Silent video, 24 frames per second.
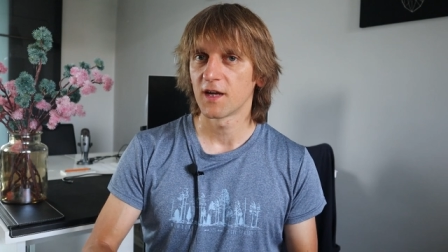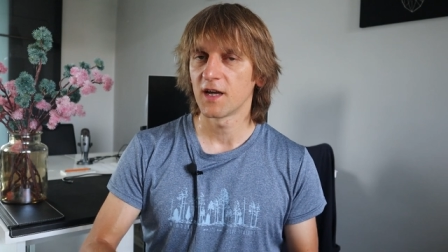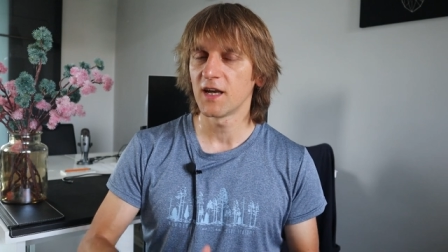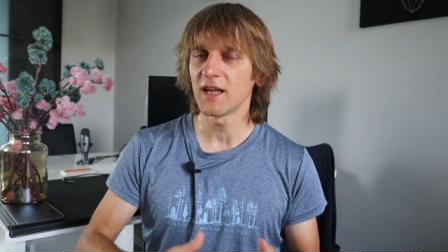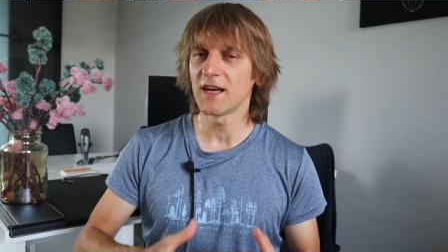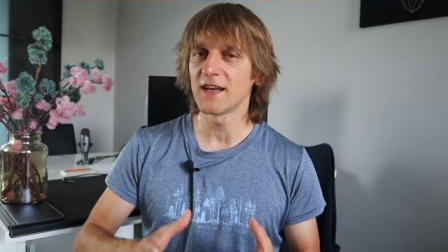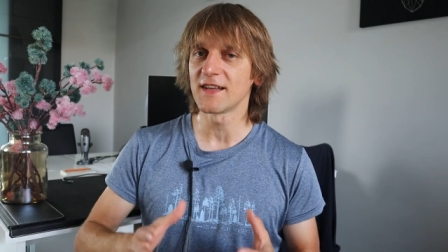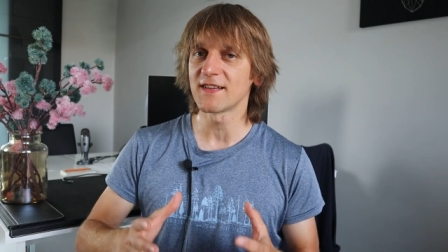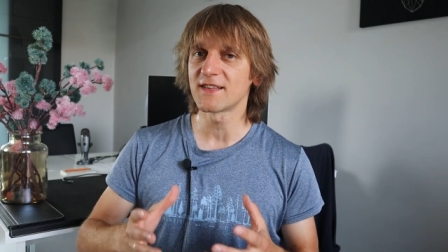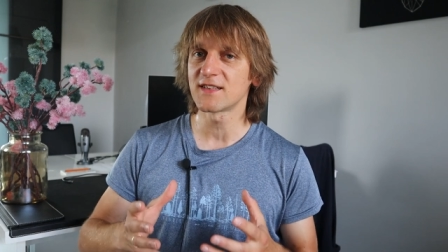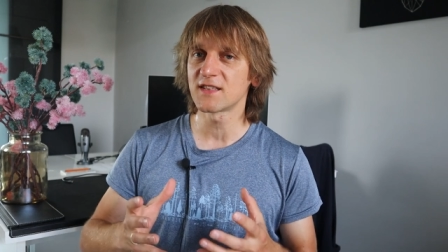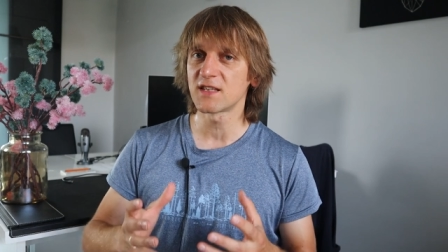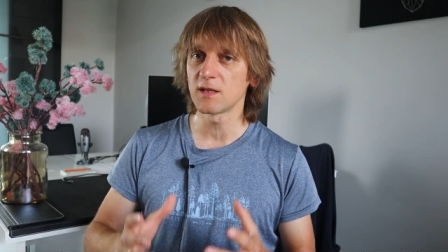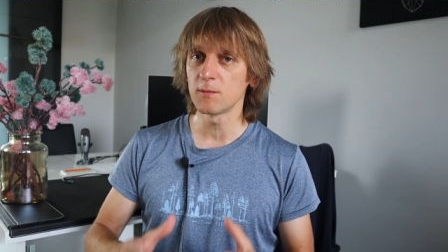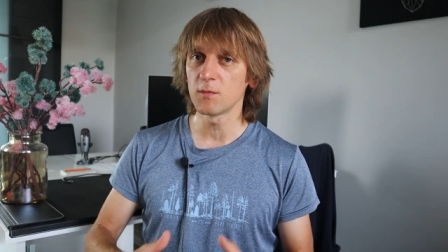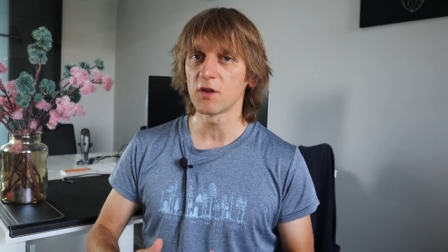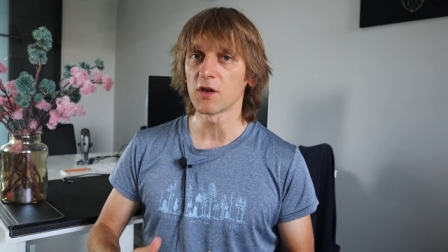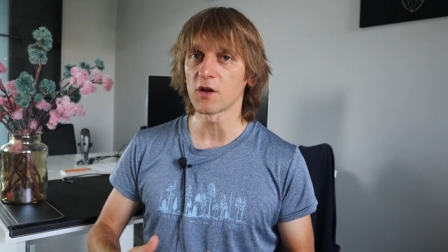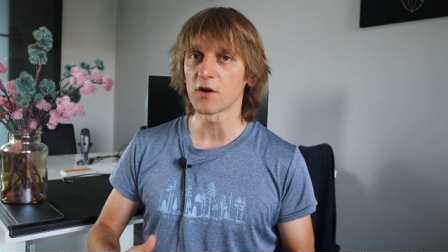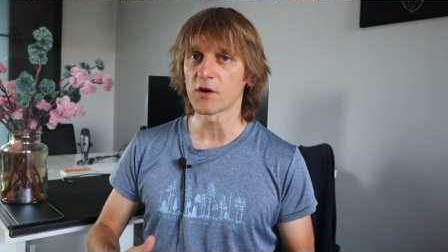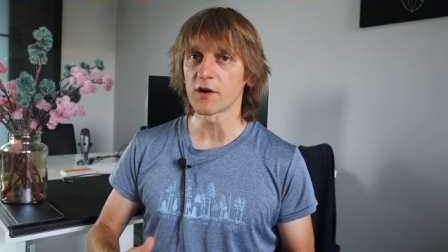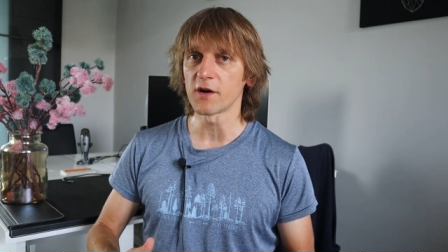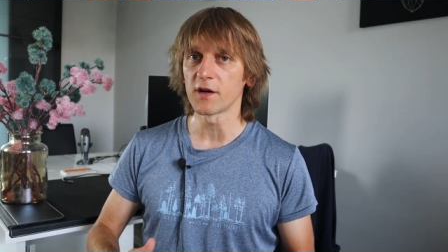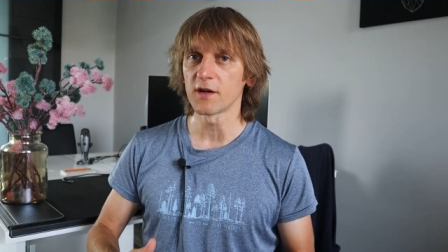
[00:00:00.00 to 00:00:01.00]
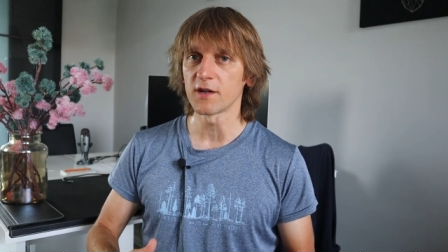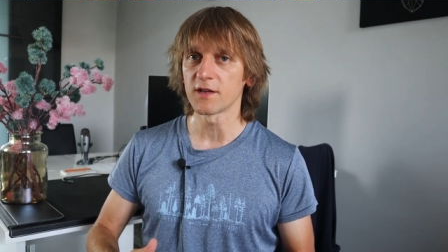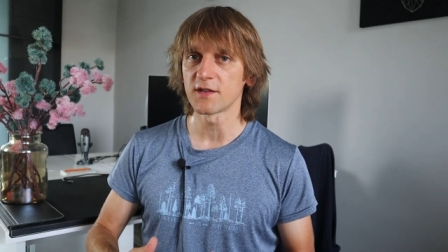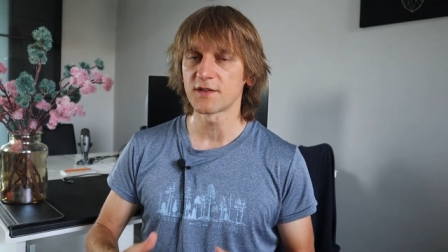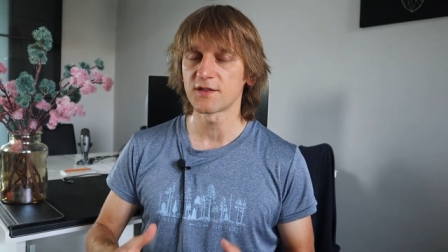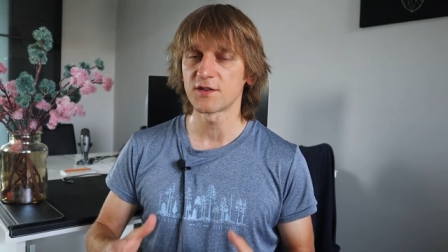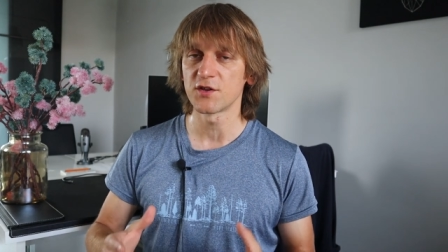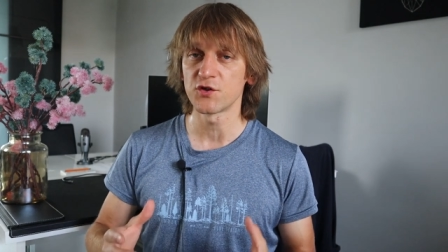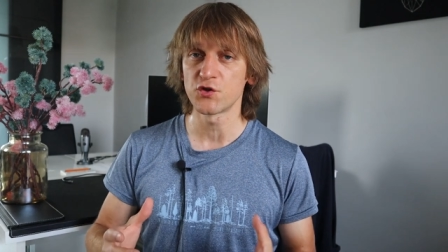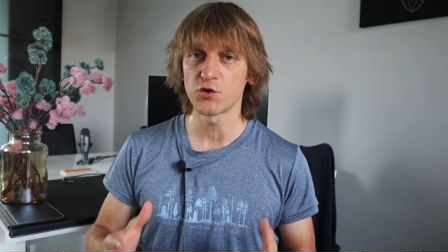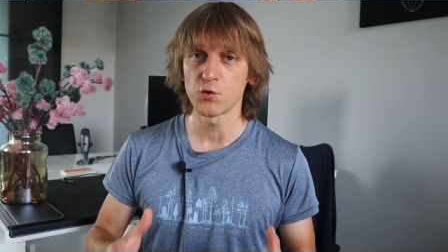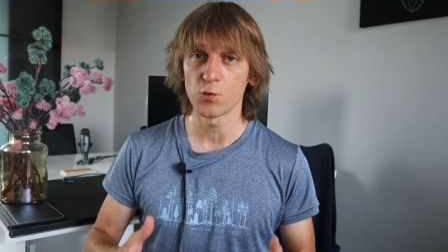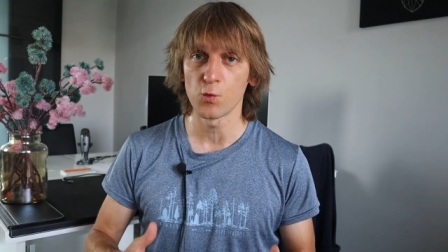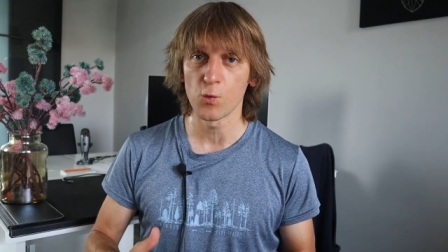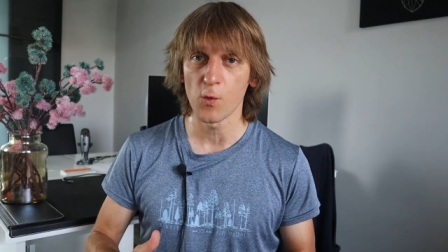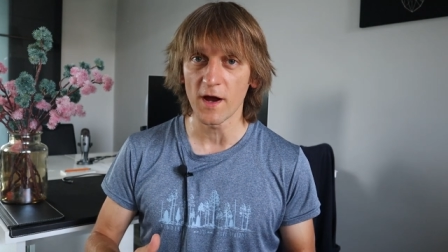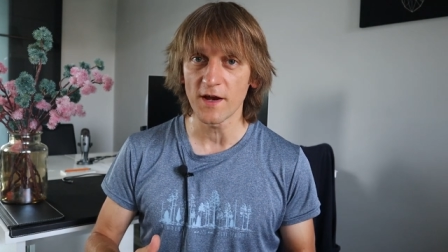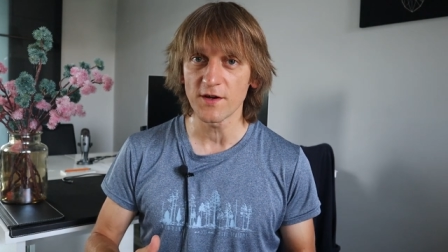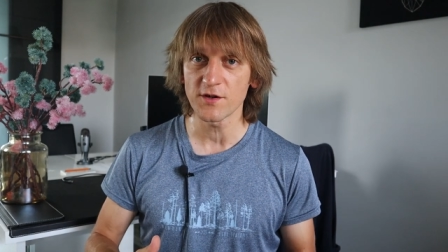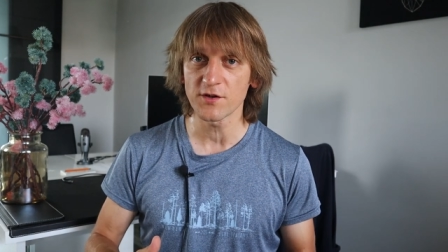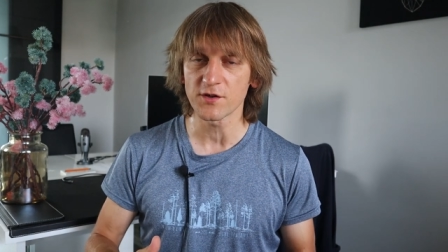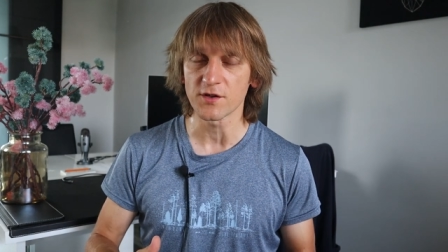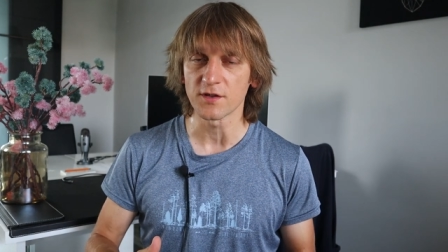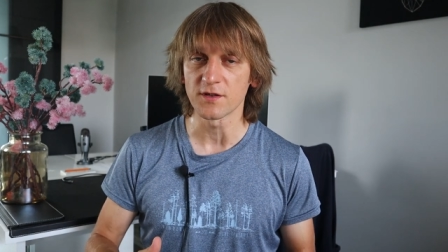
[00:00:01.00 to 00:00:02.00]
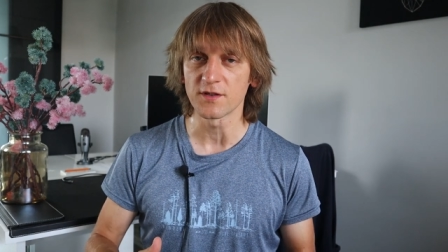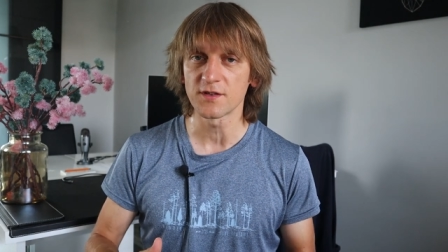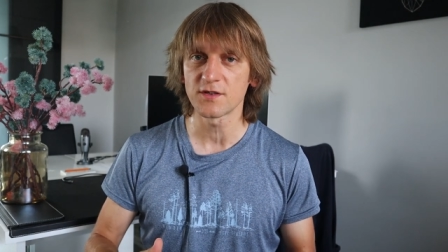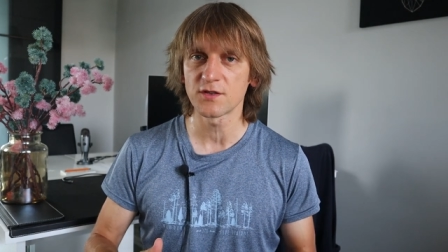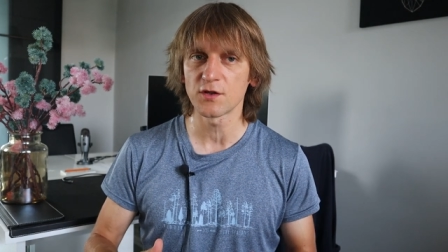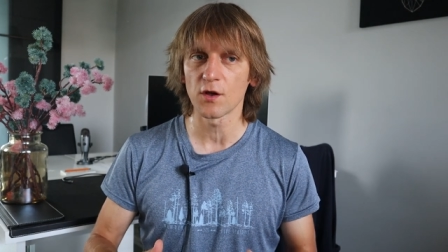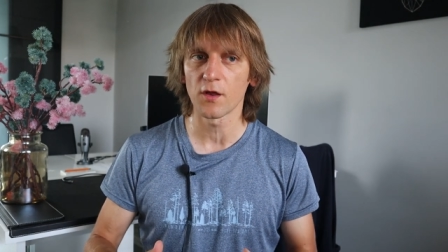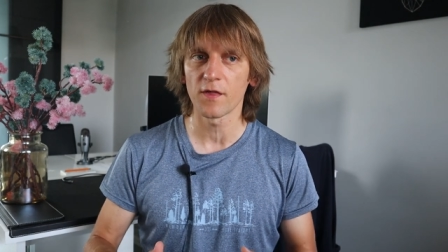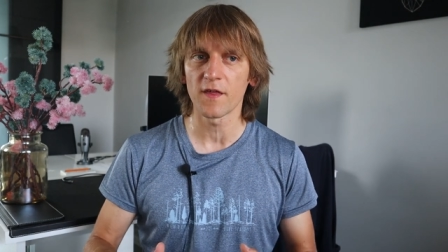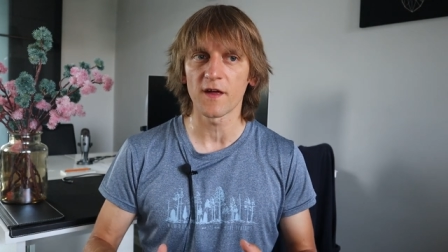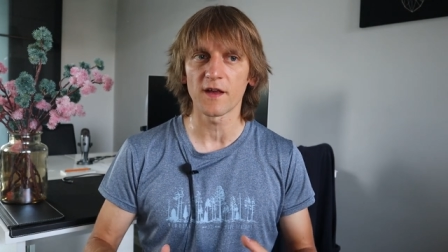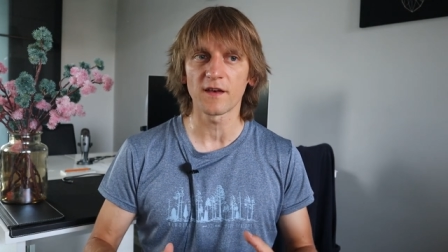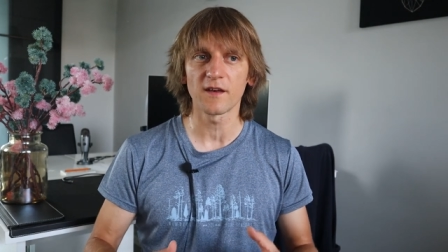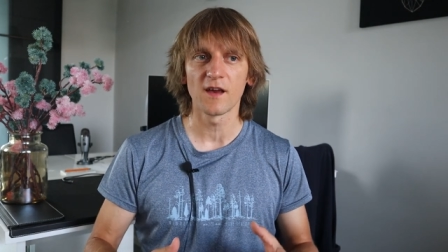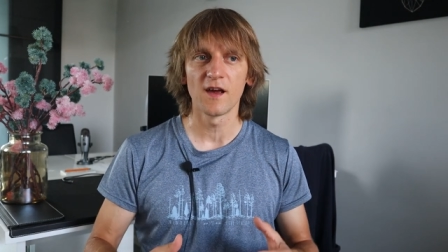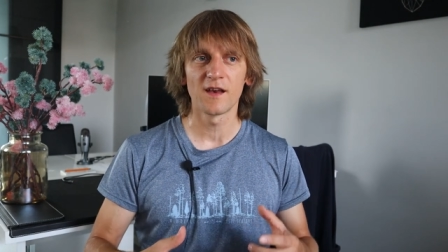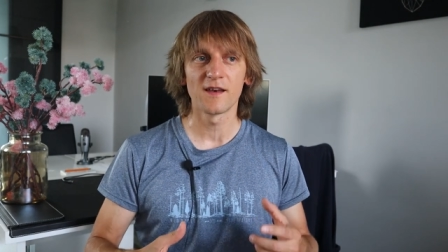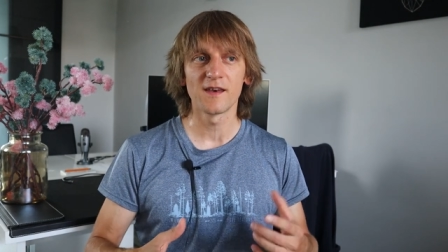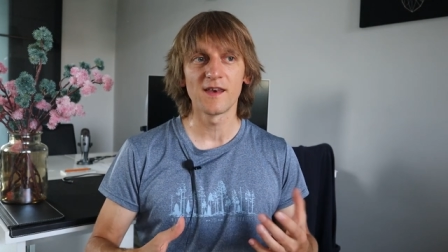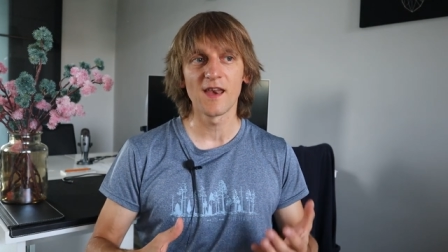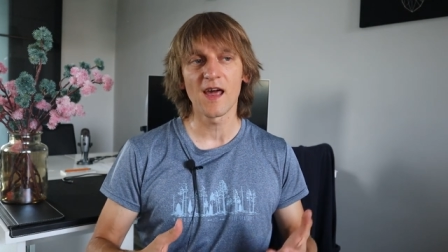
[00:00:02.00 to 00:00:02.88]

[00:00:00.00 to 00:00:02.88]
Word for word: in a similar situation so that